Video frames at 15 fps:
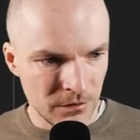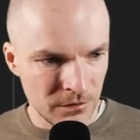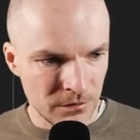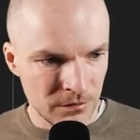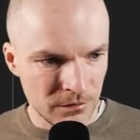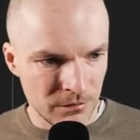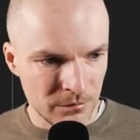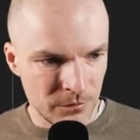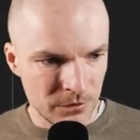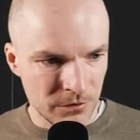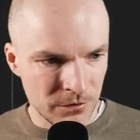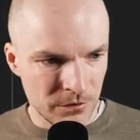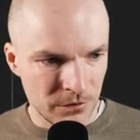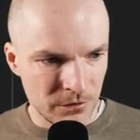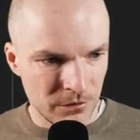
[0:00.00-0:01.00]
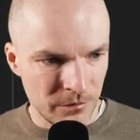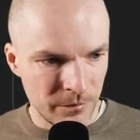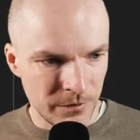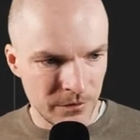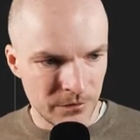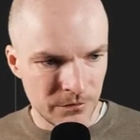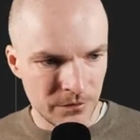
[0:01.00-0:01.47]
So I'm just going to
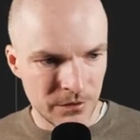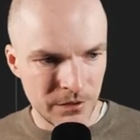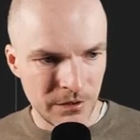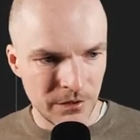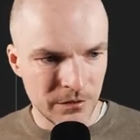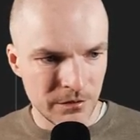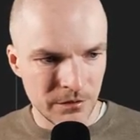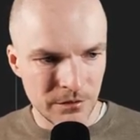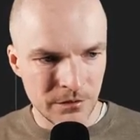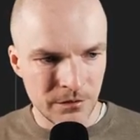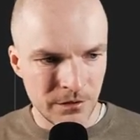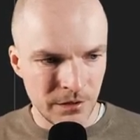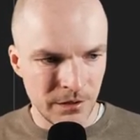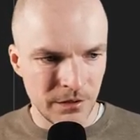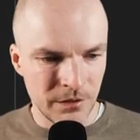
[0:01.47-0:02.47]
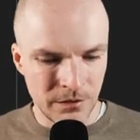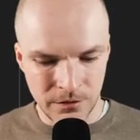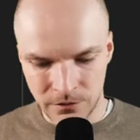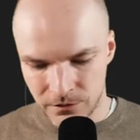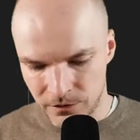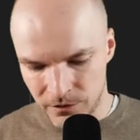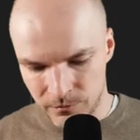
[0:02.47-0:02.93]
copy the recycler
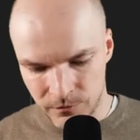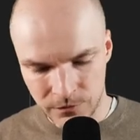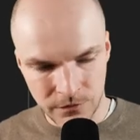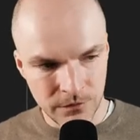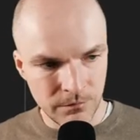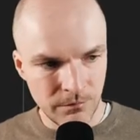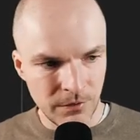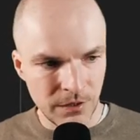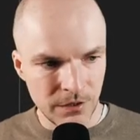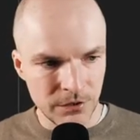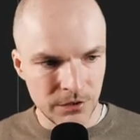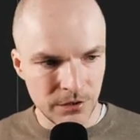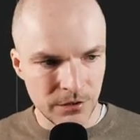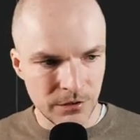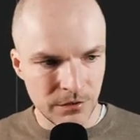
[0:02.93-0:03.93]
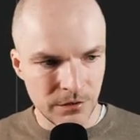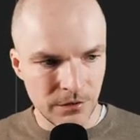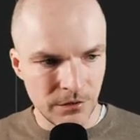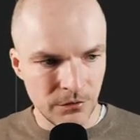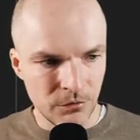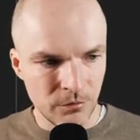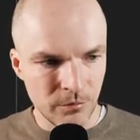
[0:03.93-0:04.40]
and name this magic
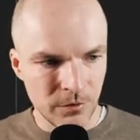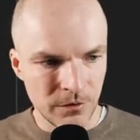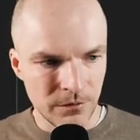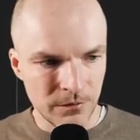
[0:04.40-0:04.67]
cube.